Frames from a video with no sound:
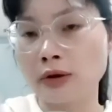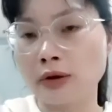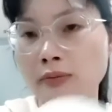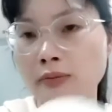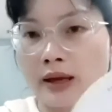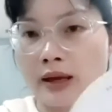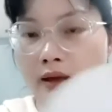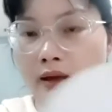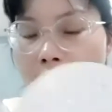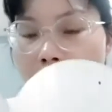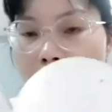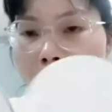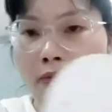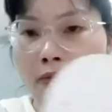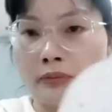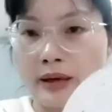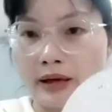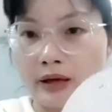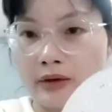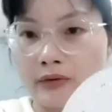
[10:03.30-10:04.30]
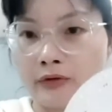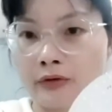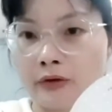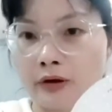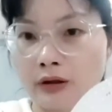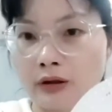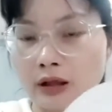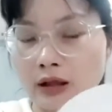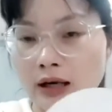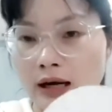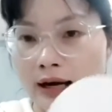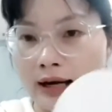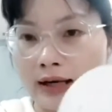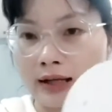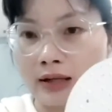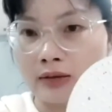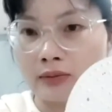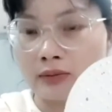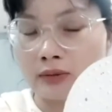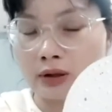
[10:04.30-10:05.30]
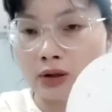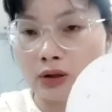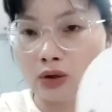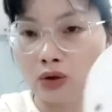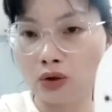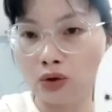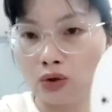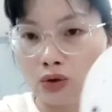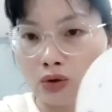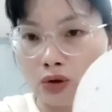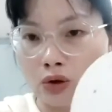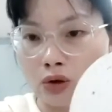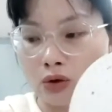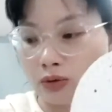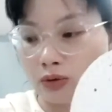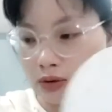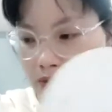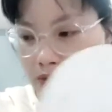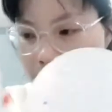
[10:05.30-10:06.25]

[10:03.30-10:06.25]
for the customer to choose. It